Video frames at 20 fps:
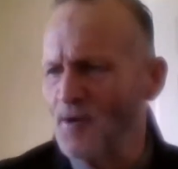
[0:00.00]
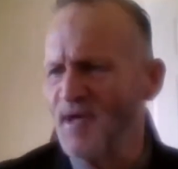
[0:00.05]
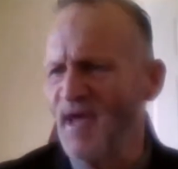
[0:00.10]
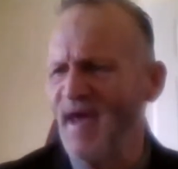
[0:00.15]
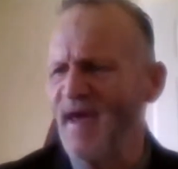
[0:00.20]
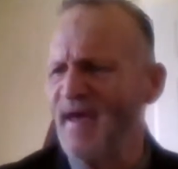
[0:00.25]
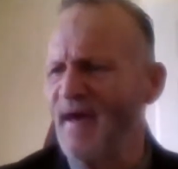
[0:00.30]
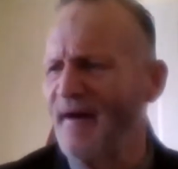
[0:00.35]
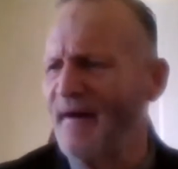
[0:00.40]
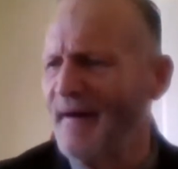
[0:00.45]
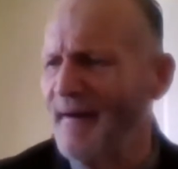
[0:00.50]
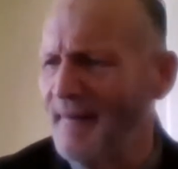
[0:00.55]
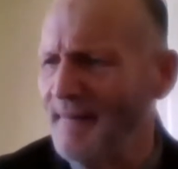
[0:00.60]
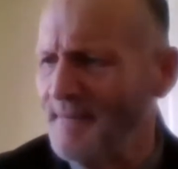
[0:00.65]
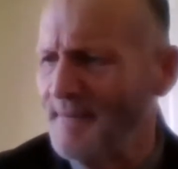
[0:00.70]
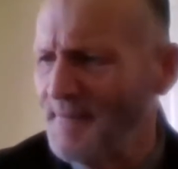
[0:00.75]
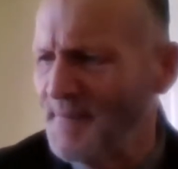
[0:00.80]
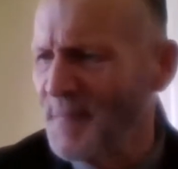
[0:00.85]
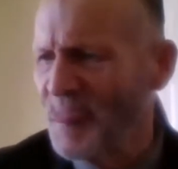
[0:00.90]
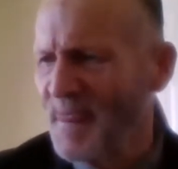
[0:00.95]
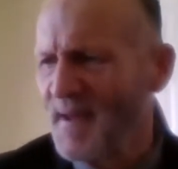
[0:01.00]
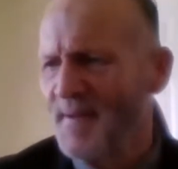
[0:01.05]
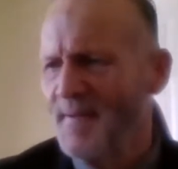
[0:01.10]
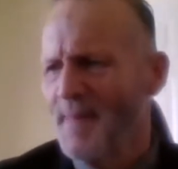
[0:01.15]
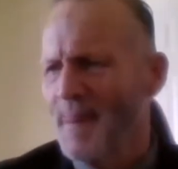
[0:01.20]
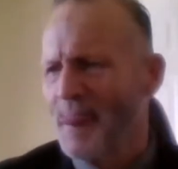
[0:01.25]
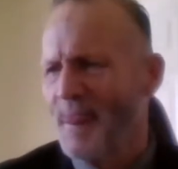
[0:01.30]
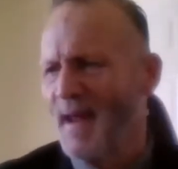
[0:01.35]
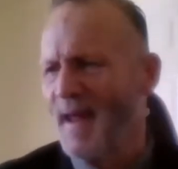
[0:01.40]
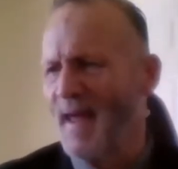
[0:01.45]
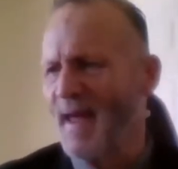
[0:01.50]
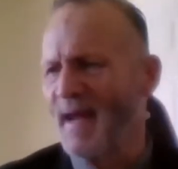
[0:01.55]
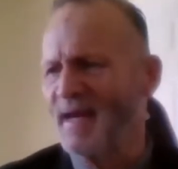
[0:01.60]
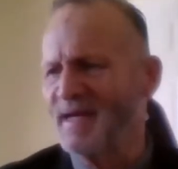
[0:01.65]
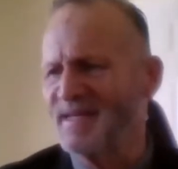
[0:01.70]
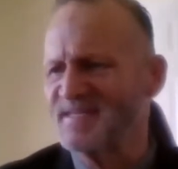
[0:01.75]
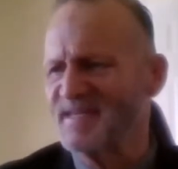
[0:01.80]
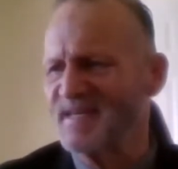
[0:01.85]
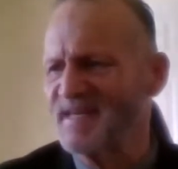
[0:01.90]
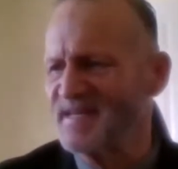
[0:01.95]
Okay,
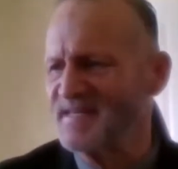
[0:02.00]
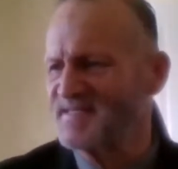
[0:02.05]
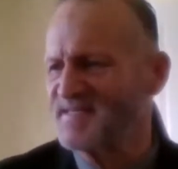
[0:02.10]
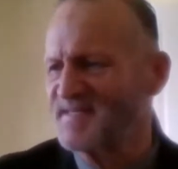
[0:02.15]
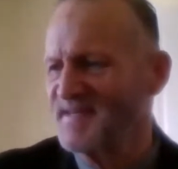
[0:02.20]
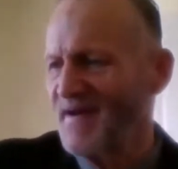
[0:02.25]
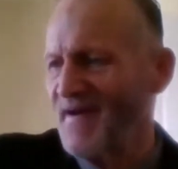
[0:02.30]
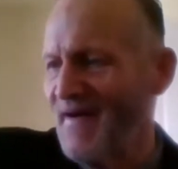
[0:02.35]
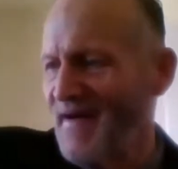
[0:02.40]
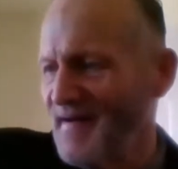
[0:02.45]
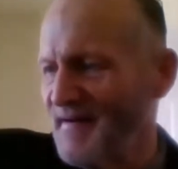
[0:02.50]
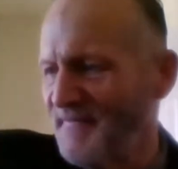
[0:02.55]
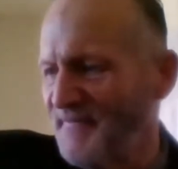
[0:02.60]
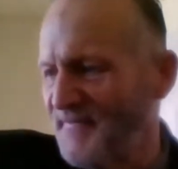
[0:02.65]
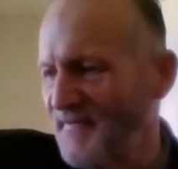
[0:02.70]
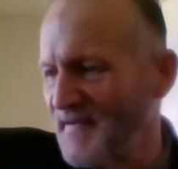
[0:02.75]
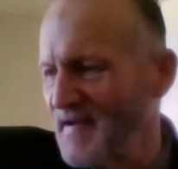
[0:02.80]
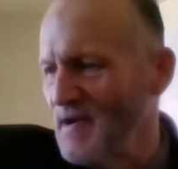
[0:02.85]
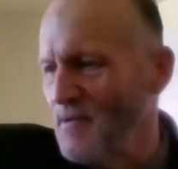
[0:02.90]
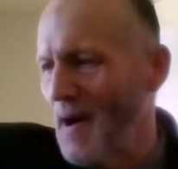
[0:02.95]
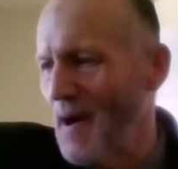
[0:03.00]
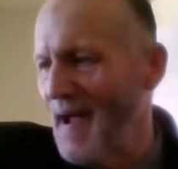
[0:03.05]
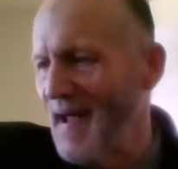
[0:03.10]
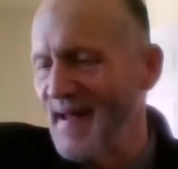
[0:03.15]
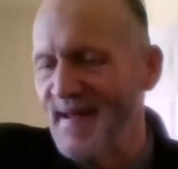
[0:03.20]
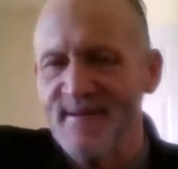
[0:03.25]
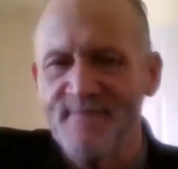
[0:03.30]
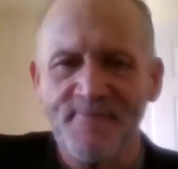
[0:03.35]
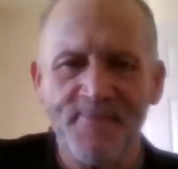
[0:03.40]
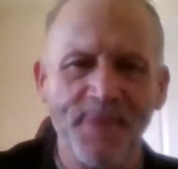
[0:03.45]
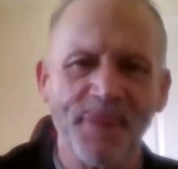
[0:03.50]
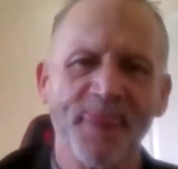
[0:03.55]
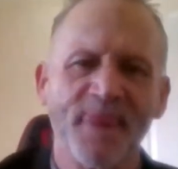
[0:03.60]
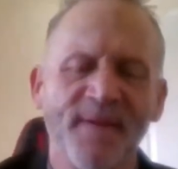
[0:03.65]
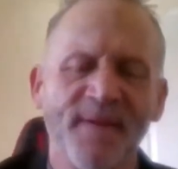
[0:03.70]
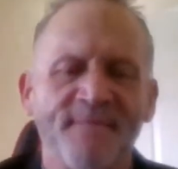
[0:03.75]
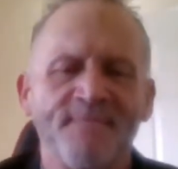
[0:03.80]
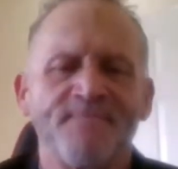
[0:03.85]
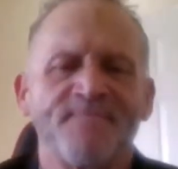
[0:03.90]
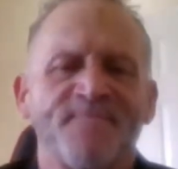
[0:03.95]
exits on a freeway.
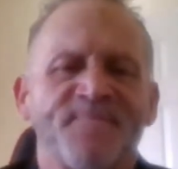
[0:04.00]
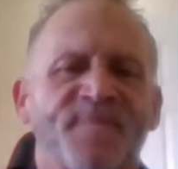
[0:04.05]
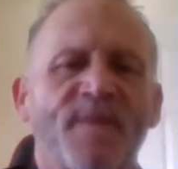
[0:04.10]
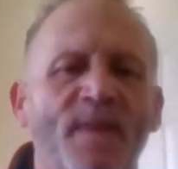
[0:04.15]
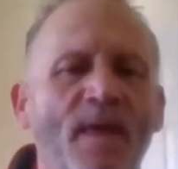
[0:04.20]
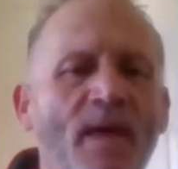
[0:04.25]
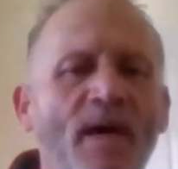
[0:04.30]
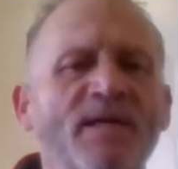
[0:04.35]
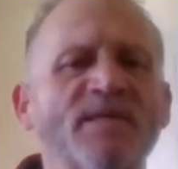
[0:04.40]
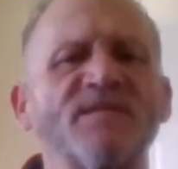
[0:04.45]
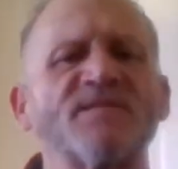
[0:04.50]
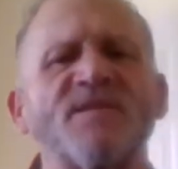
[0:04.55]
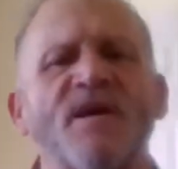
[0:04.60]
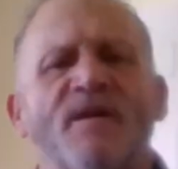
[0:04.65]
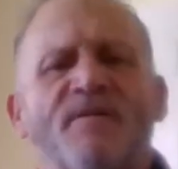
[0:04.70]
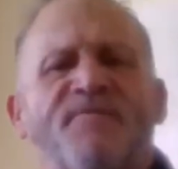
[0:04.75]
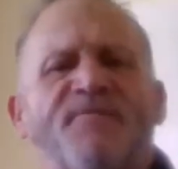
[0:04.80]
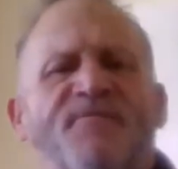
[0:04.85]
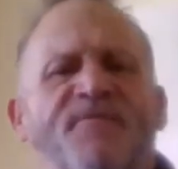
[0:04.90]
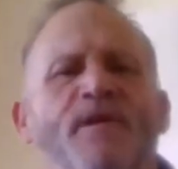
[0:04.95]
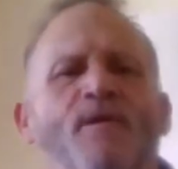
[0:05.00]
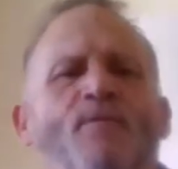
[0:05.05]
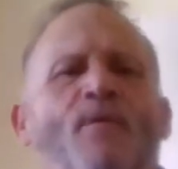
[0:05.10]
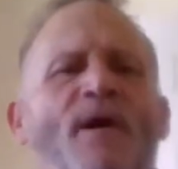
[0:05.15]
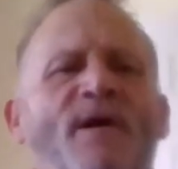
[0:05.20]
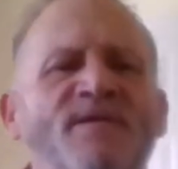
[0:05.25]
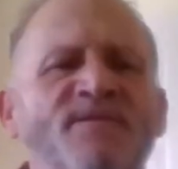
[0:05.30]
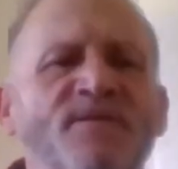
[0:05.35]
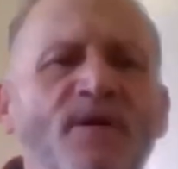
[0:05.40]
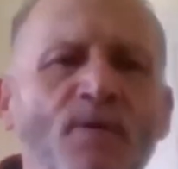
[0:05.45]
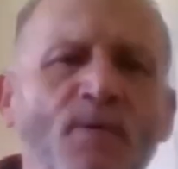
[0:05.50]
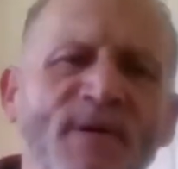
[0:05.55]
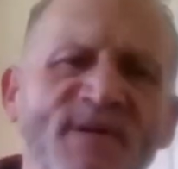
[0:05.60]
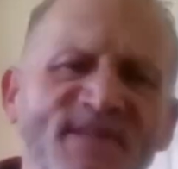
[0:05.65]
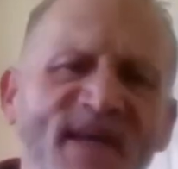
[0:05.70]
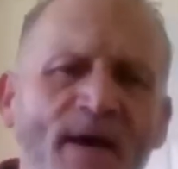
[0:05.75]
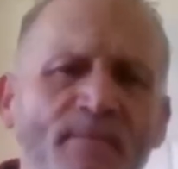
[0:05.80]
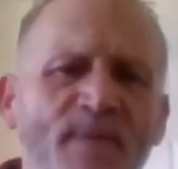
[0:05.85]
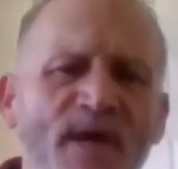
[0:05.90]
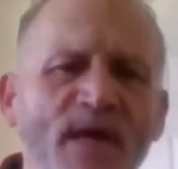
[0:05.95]
Exits on a freeway. So
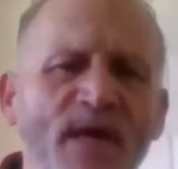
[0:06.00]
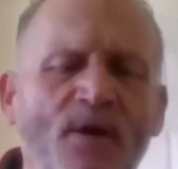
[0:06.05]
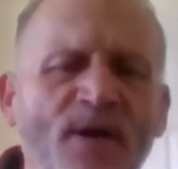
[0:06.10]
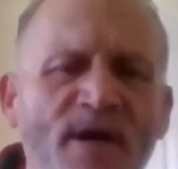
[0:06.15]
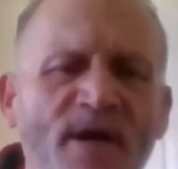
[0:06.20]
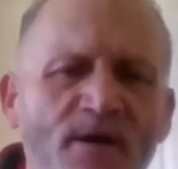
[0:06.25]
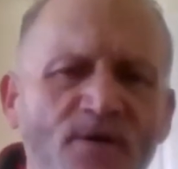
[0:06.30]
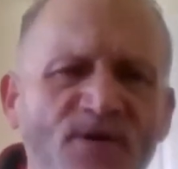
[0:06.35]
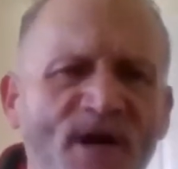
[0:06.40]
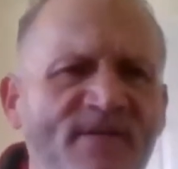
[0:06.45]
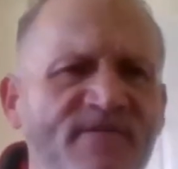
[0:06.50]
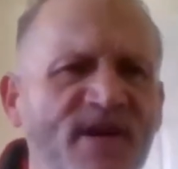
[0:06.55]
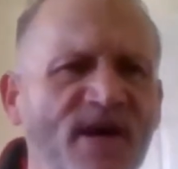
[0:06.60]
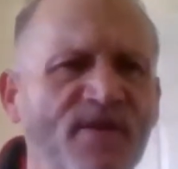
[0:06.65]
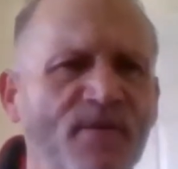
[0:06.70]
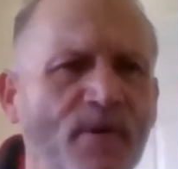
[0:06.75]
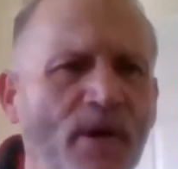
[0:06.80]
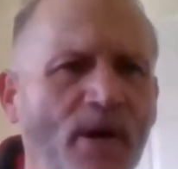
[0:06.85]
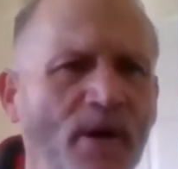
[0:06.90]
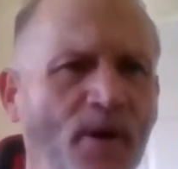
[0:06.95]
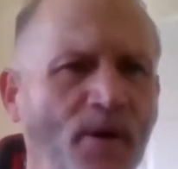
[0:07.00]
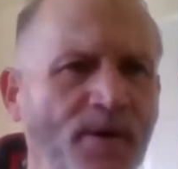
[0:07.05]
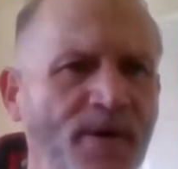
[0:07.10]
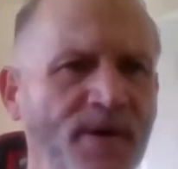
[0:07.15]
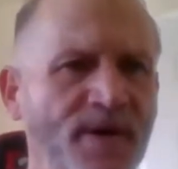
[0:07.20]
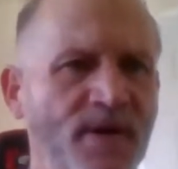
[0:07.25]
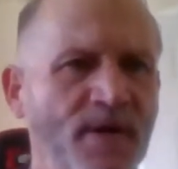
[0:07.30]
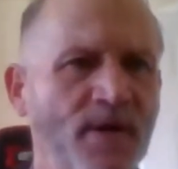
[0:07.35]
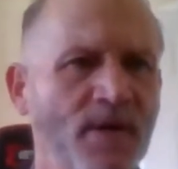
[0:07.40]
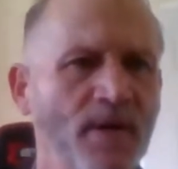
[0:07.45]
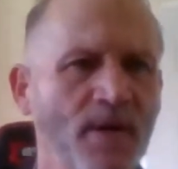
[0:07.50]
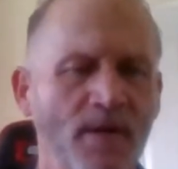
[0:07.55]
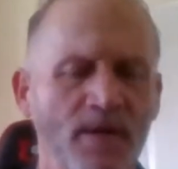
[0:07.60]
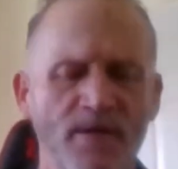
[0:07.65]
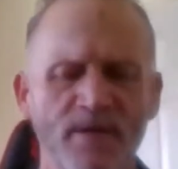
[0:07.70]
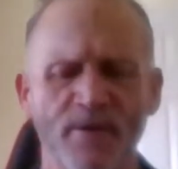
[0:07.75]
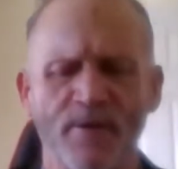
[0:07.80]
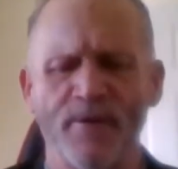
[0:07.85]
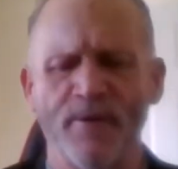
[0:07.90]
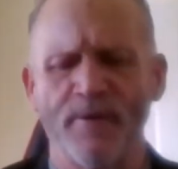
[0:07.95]
what does that mean? Okay, you're driving down the road.
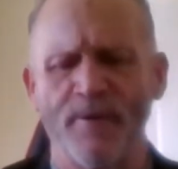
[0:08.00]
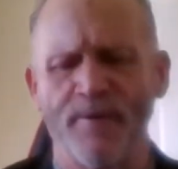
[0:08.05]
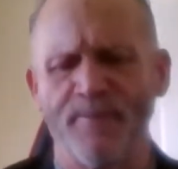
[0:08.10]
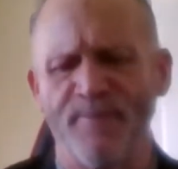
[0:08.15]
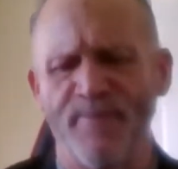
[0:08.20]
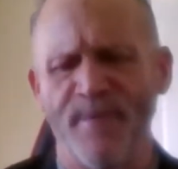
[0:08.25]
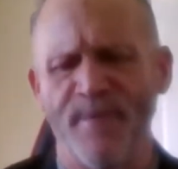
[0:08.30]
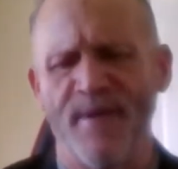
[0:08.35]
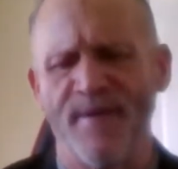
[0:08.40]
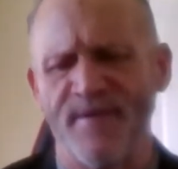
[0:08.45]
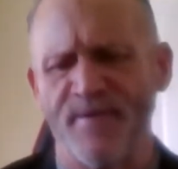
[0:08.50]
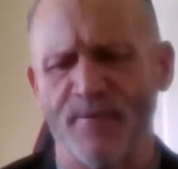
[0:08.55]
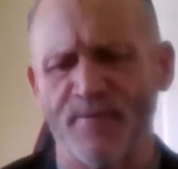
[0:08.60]
You're